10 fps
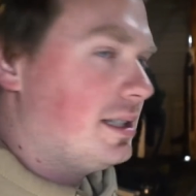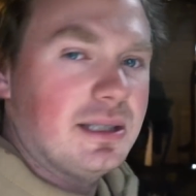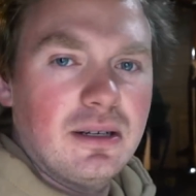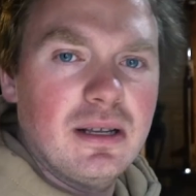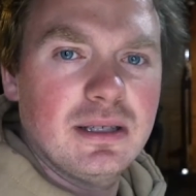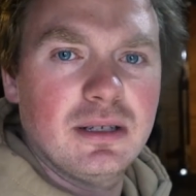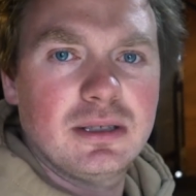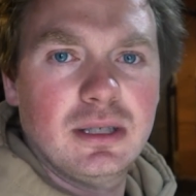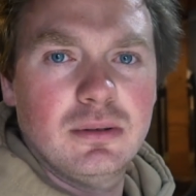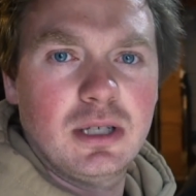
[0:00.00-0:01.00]
because they're easier
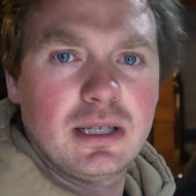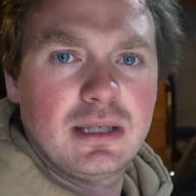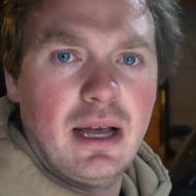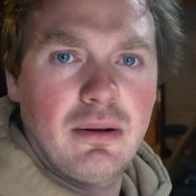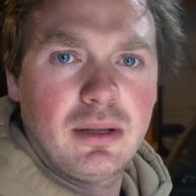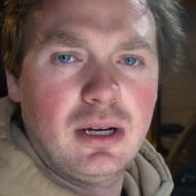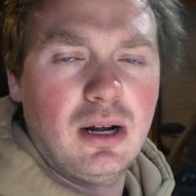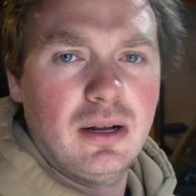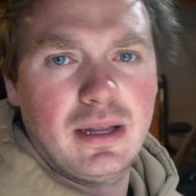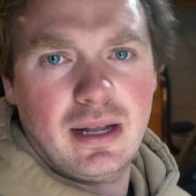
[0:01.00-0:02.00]
to adjust out of the
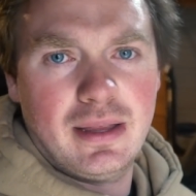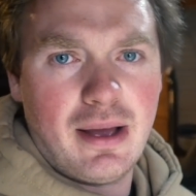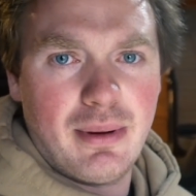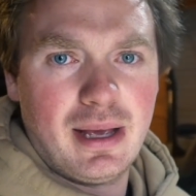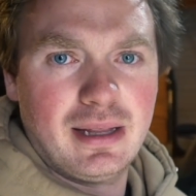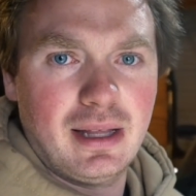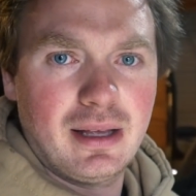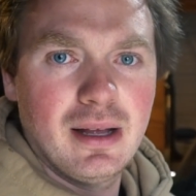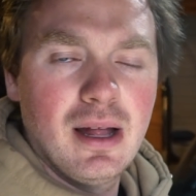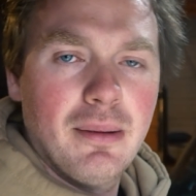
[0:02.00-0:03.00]
car, and then that way I can like
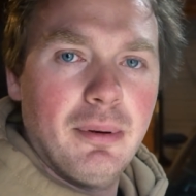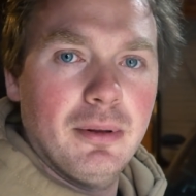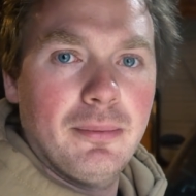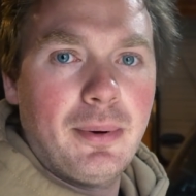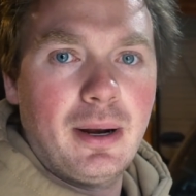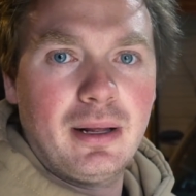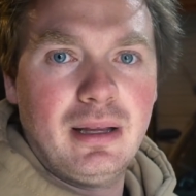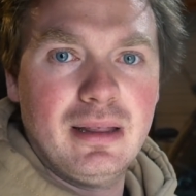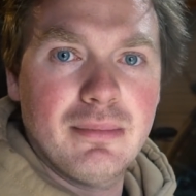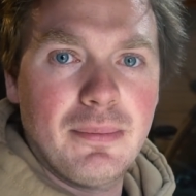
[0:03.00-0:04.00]
pull them apart,
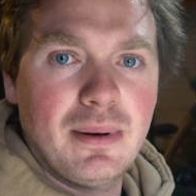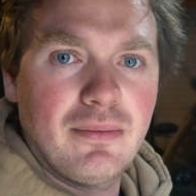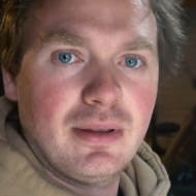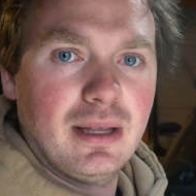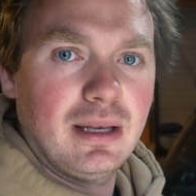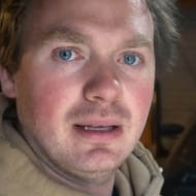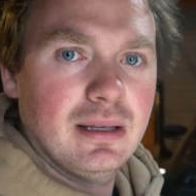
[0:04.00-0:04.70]
clean them up and everything.